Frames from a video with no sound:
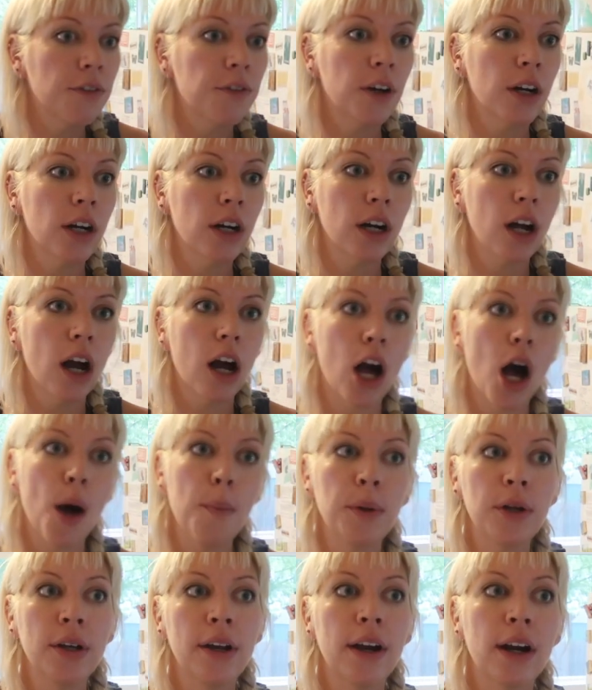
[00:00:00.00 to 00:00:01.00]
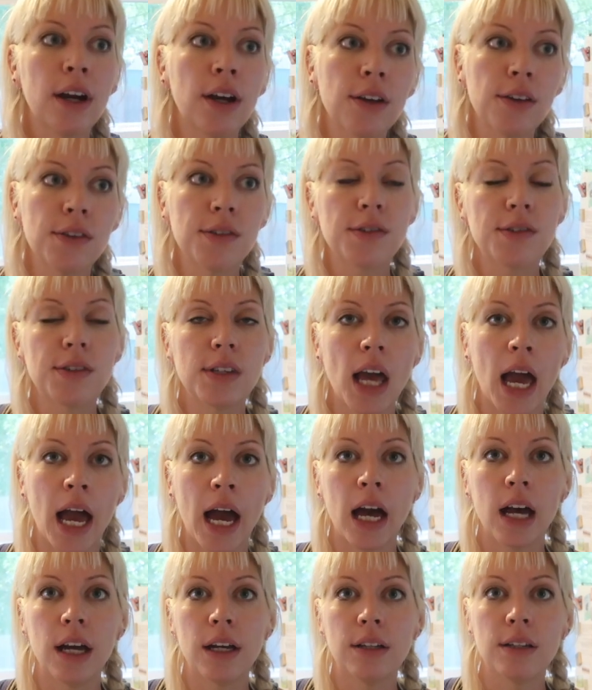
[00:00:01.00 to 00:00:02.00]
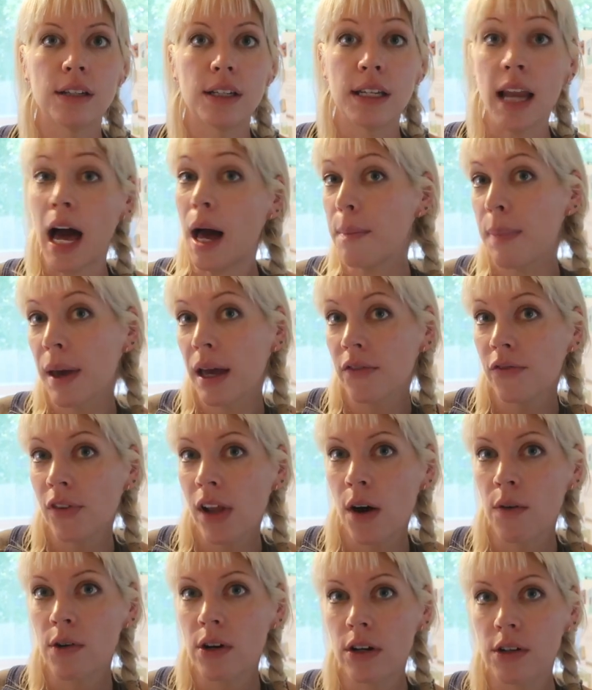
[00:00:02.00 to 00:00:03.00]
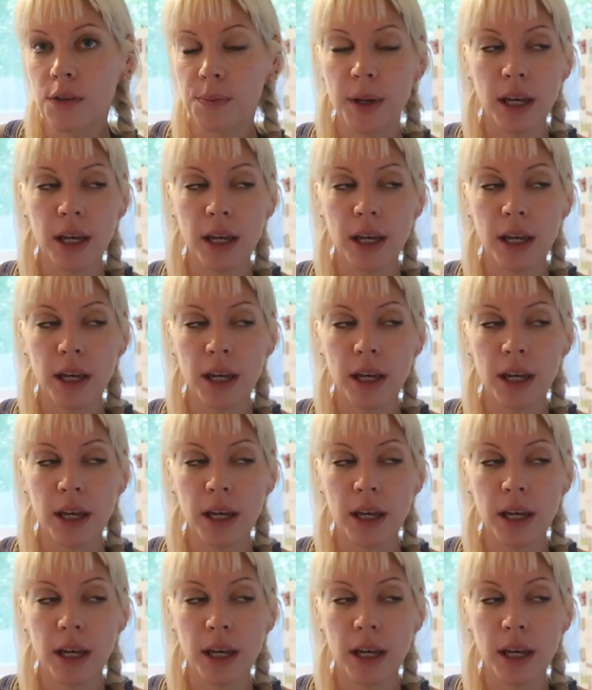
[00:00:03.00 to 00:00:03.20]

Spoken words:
for a couple years and not paint flowers,